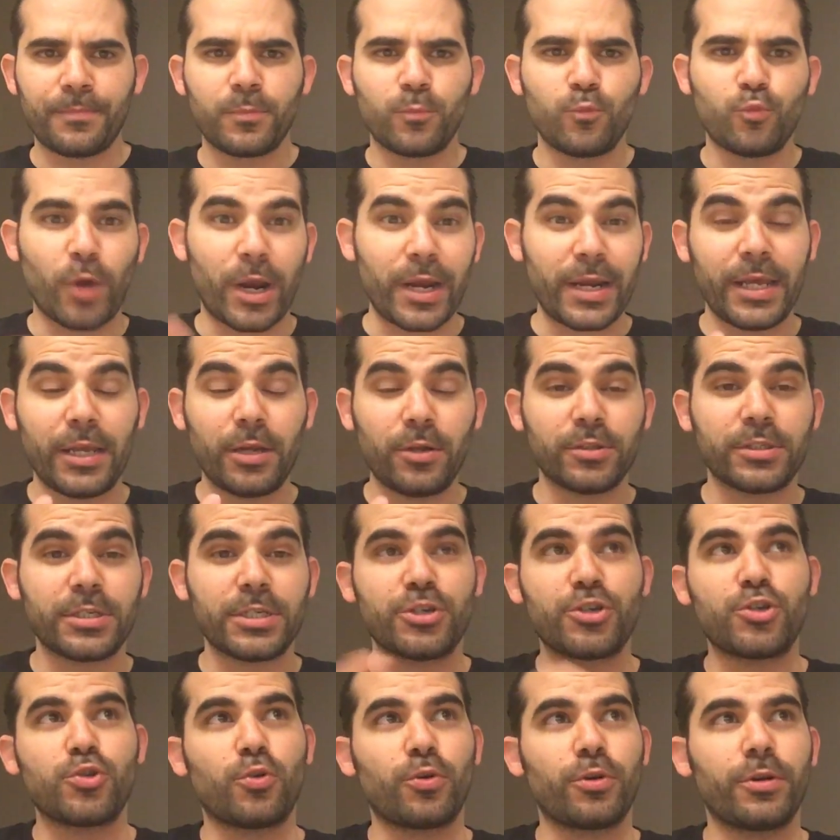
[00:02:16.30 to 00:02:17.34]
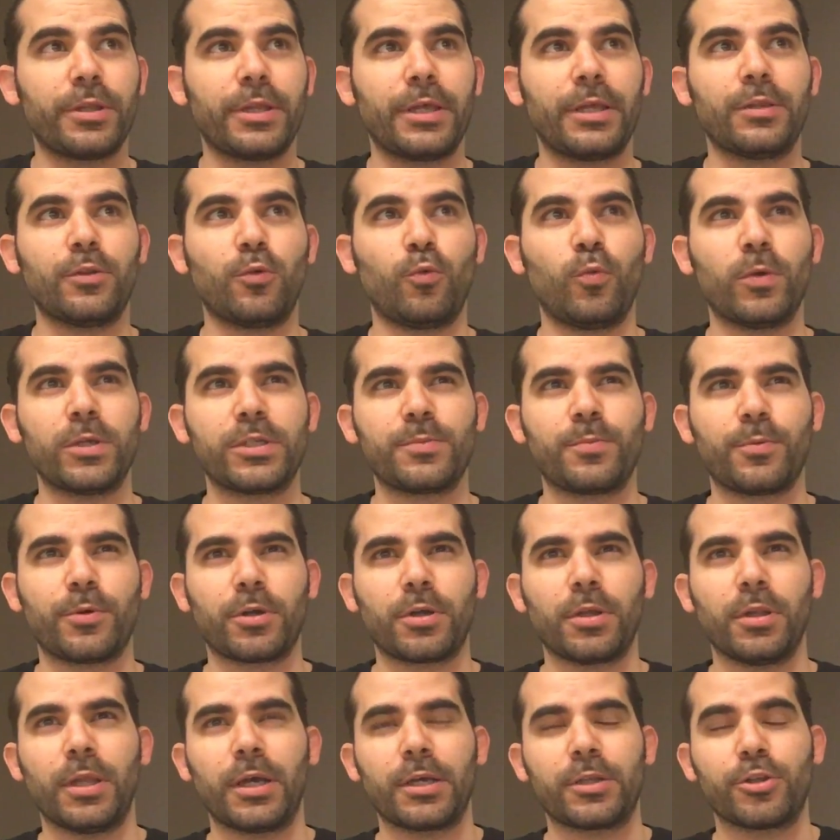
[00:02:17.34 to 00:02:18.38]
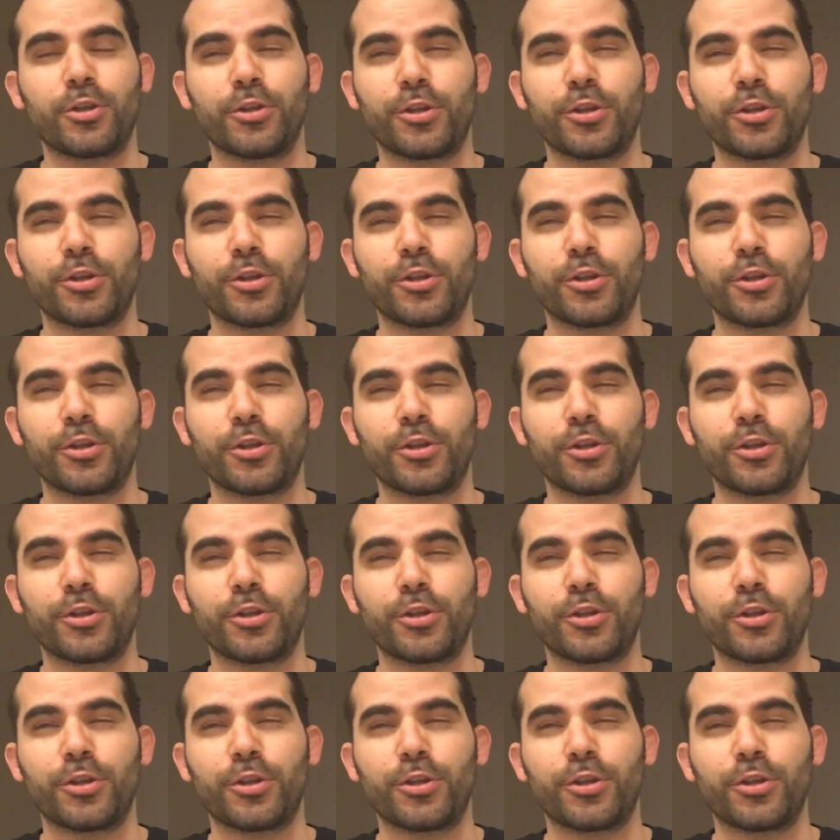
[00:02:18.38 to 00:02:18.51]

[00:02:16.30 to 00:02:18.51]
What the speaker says: Bright Needles is shorter than the Whisper Collector.